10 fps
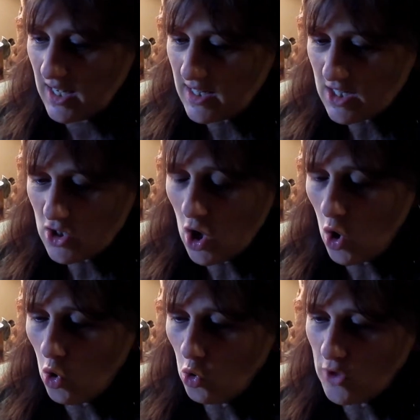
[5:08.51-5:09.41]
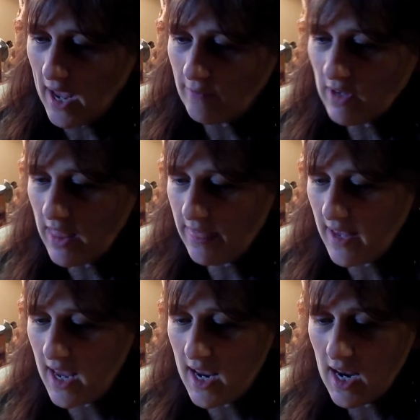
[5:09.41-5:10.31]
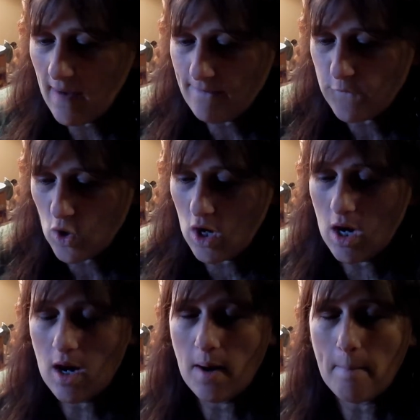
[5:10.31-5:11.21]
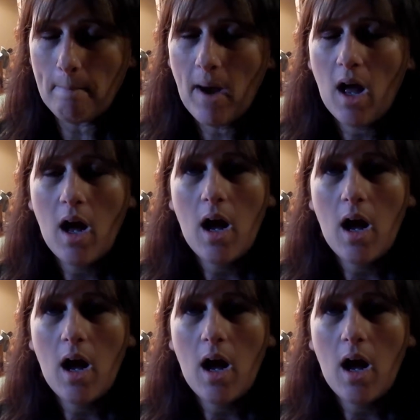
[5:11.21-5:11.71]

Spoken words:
It's told everything from